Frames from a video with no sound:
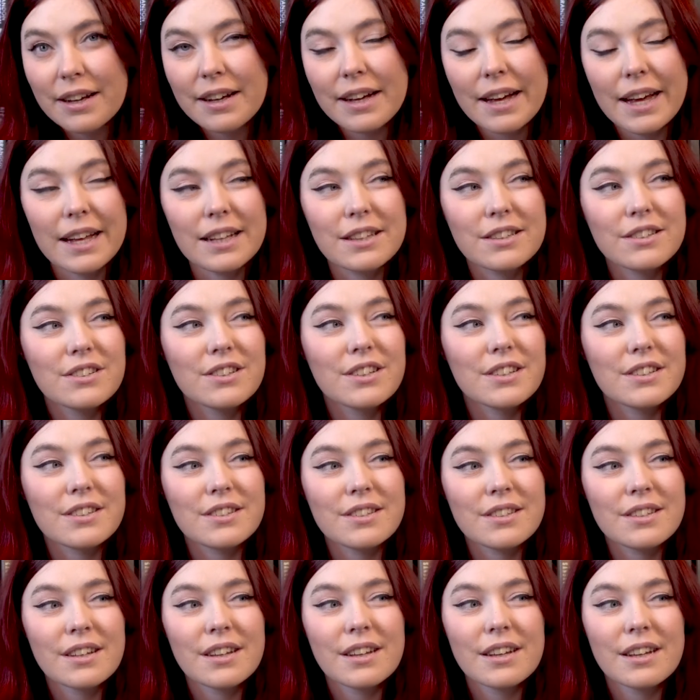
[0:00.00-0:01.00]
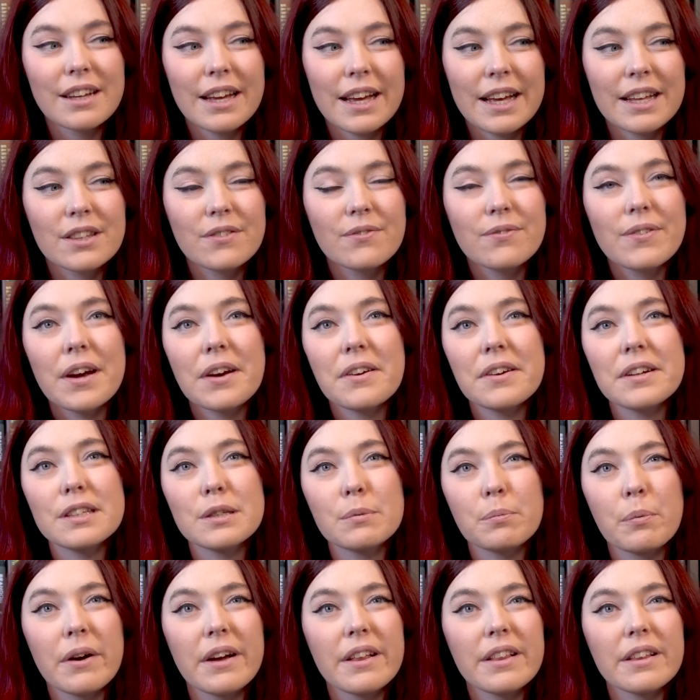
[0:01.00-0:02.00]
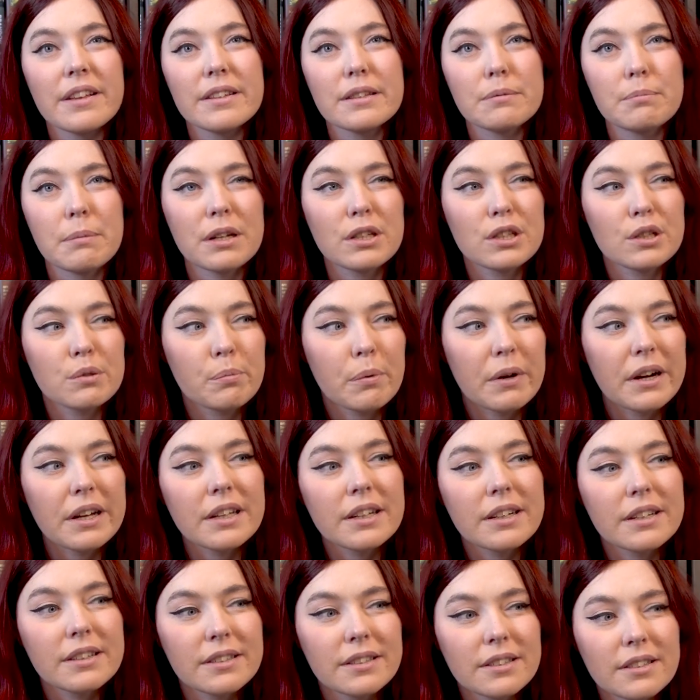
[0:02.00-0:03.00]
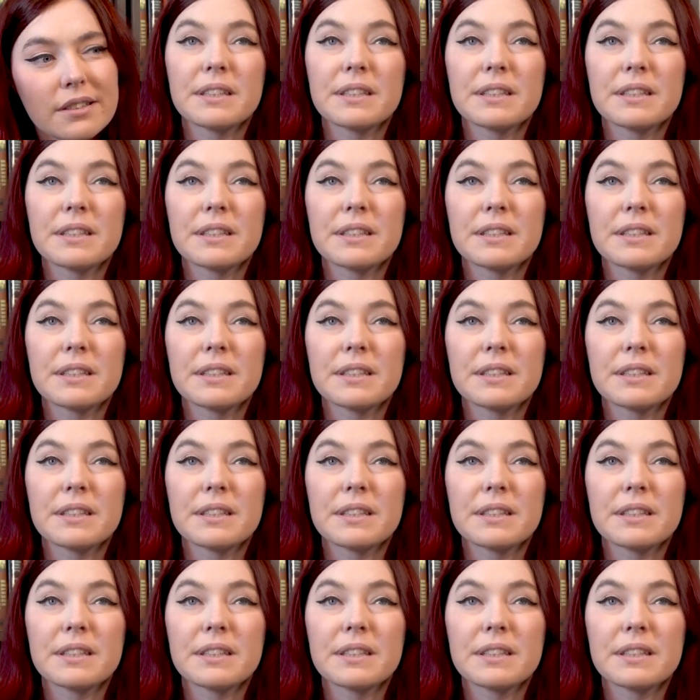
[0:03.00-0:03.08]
It's very spoilers, much spoilers.